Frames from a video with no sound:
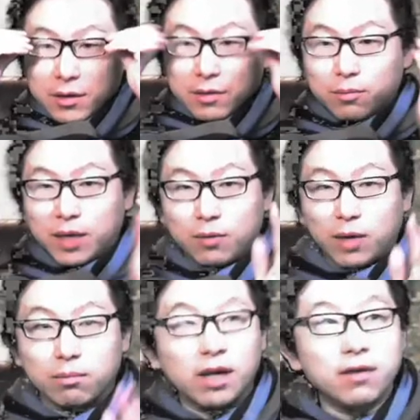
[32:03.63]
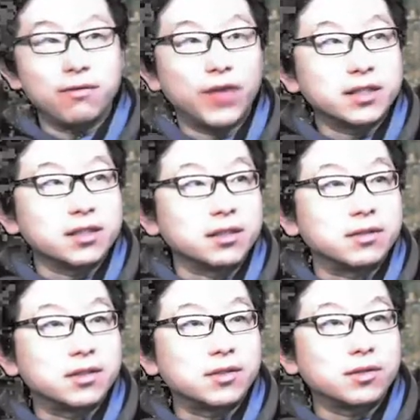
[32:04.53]
By the way, my face is
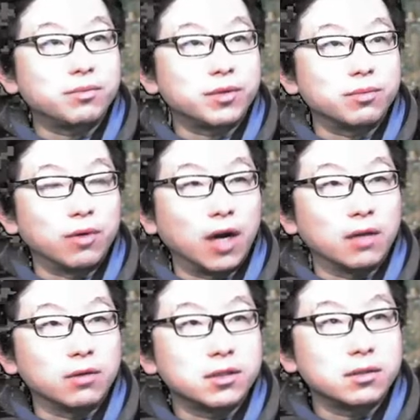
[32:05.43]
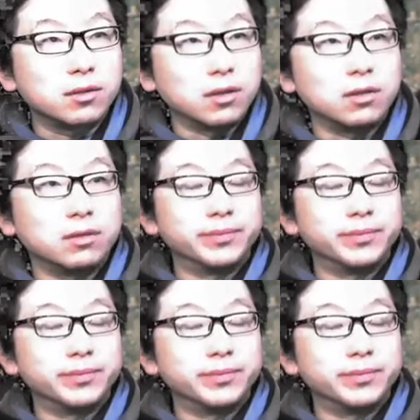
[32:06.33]
super bright. What's going on?